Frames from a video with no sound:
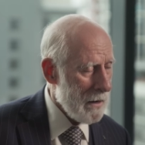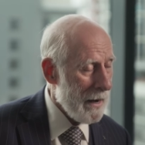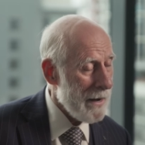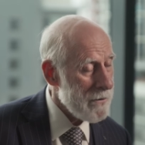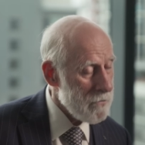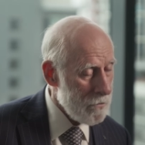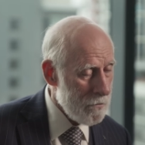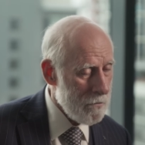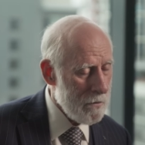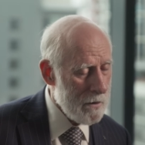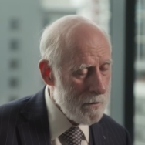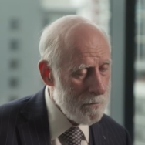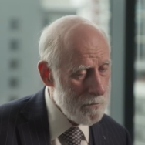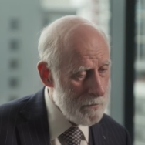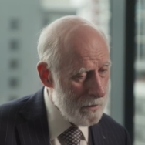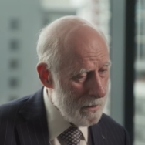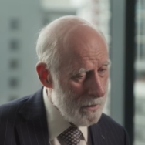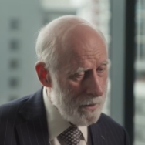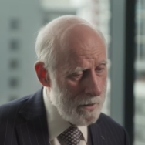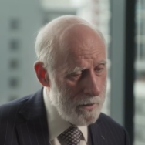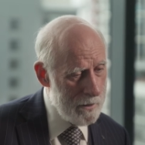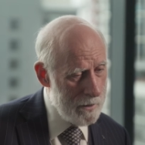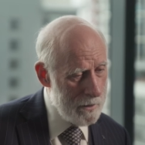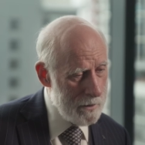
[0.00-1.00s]
I grew up
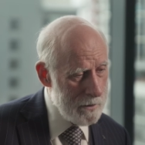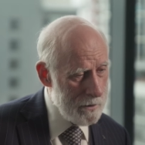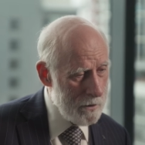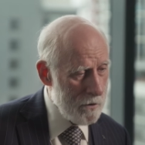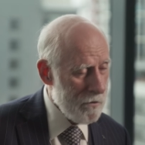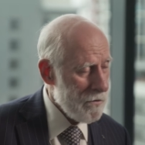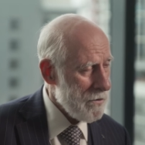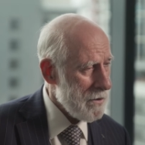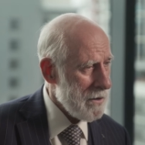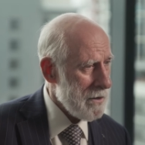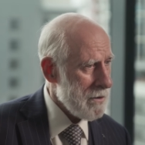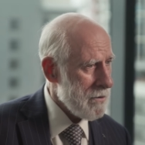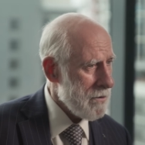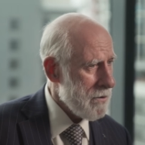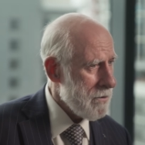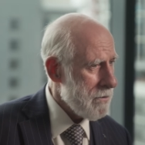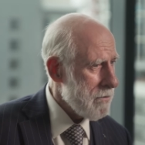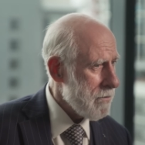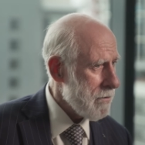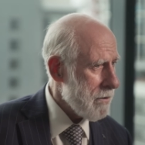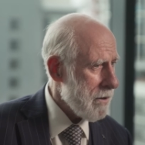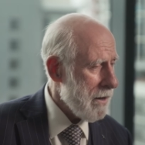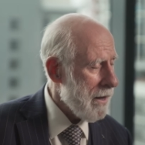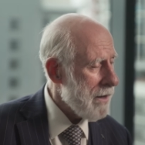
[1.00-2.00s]
listening
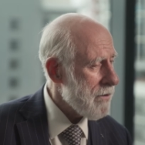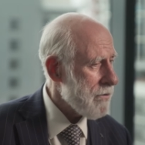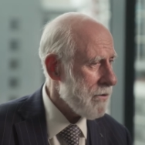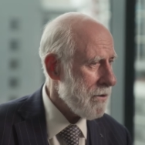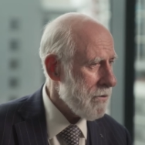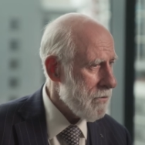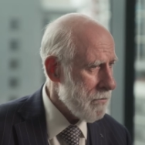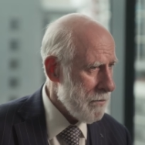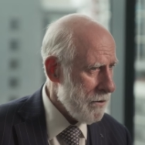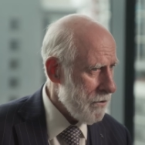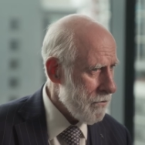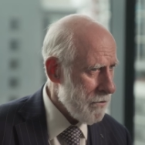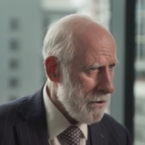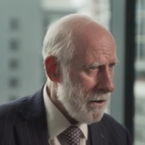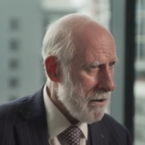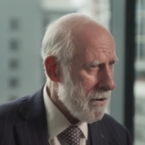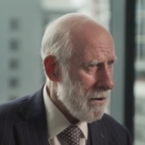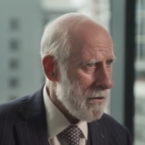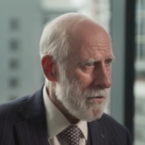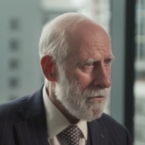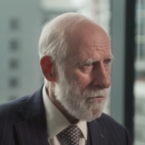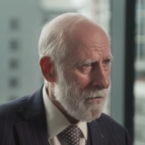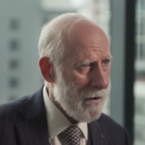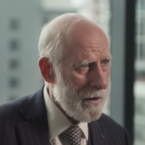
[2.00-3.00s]
to classical music
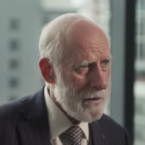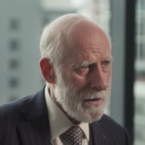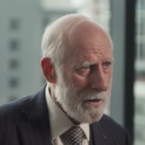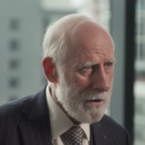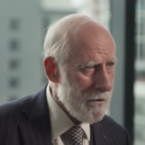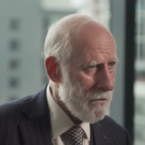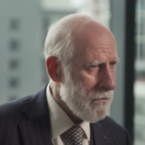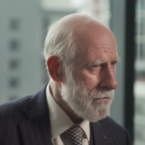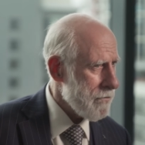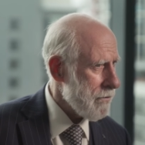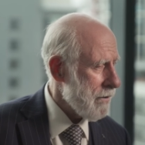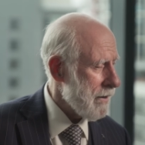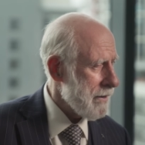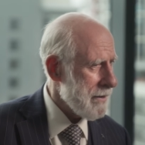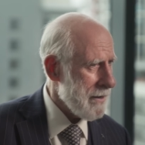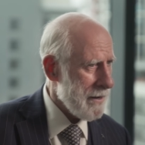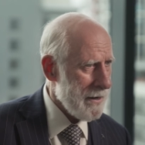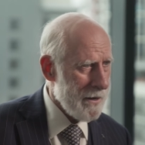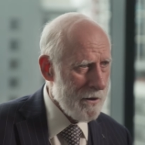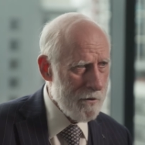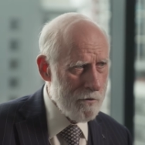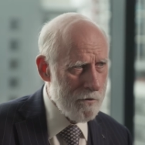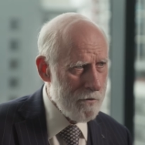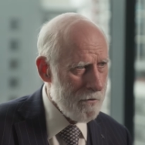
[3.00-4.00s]
on the radio, trying to
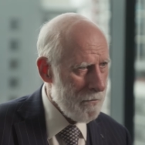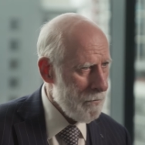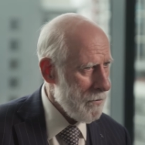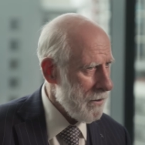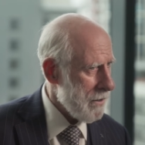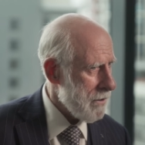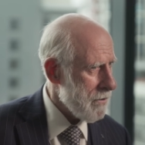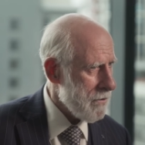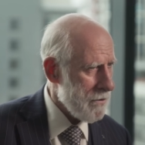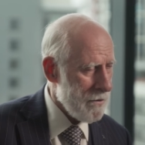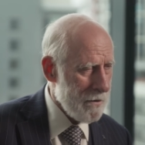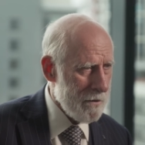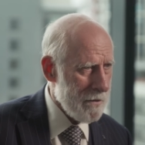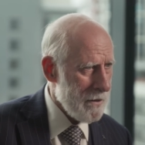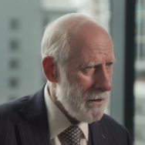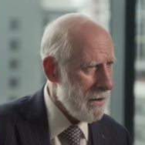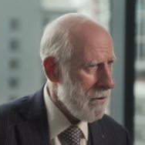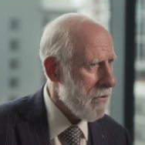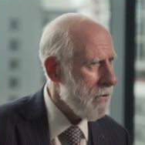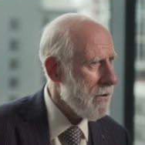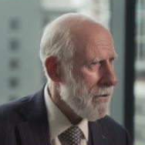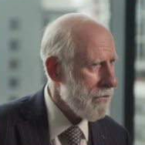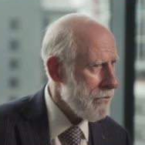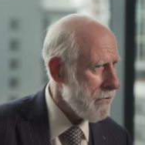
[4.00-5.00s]
guess the piece and the
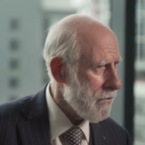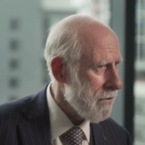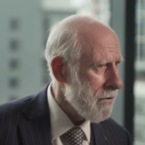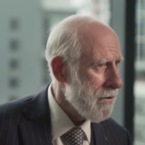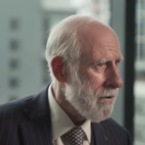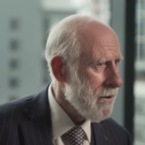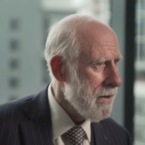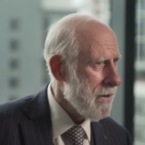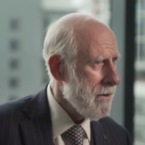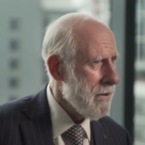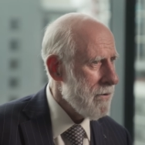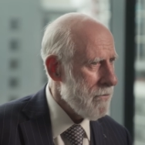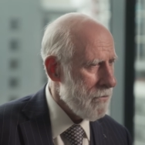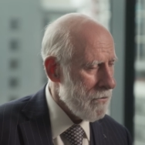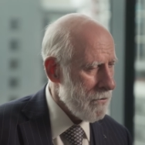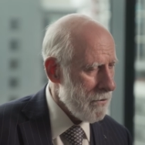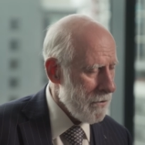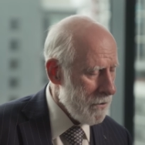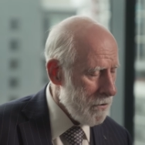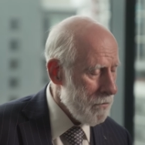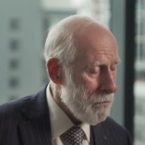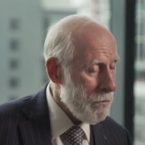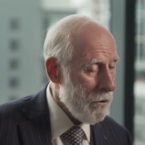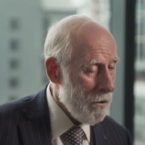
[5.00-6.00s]
author or the
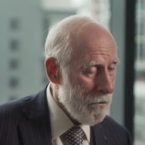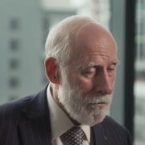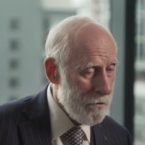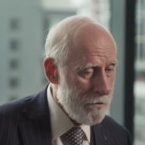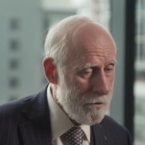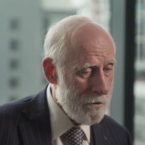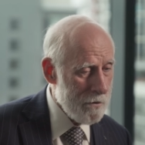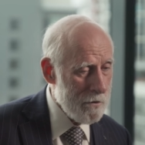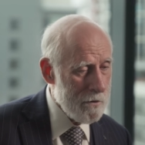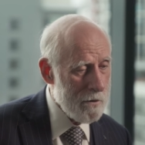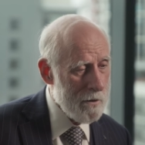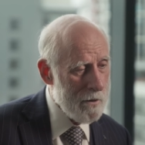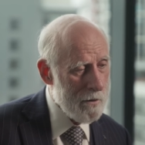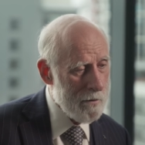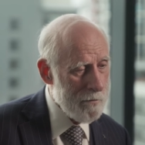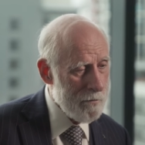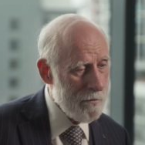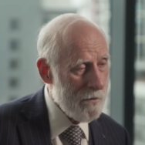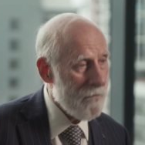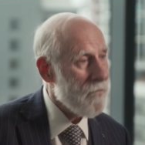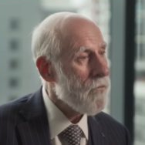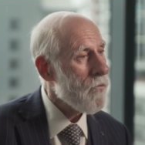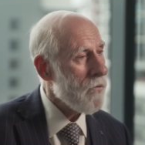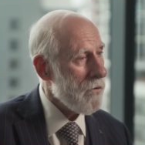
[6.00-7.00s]
composer
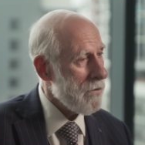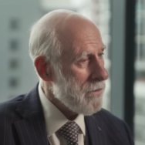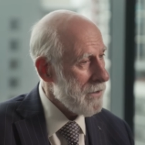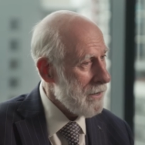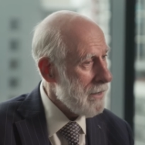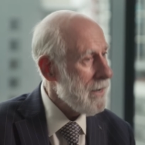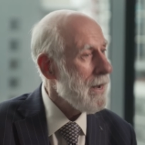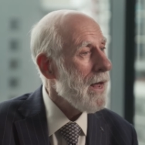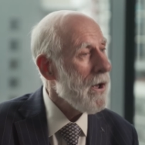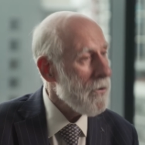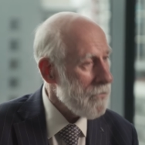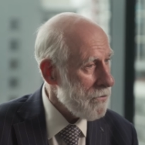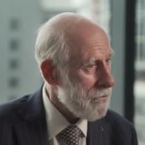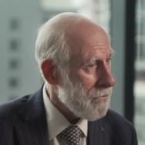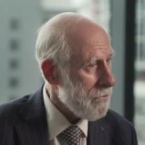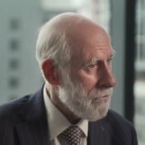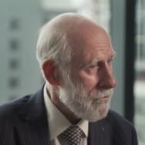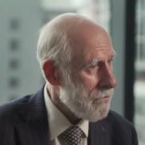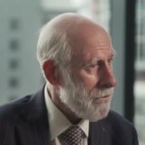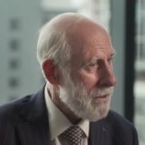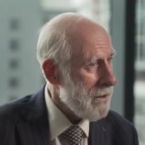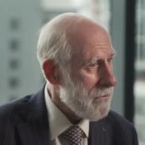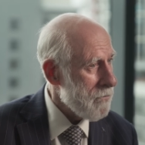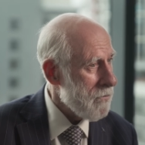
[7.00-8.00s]
before the announcer
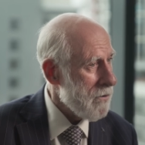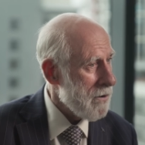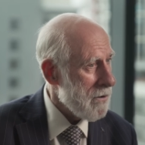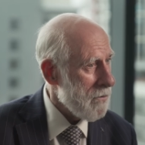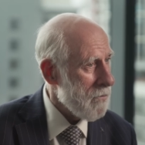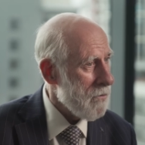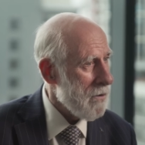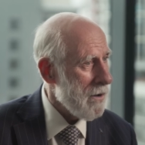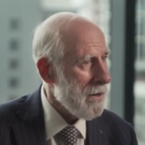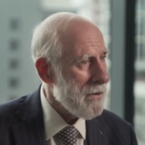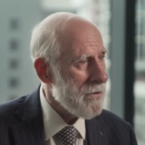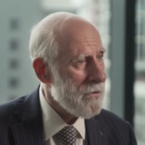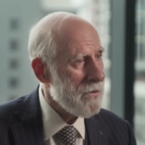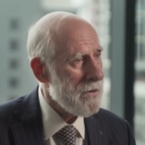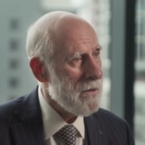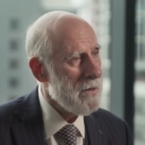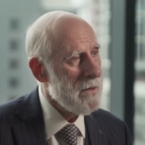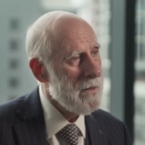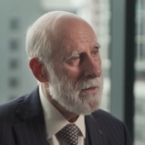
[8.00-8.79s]
said what it was.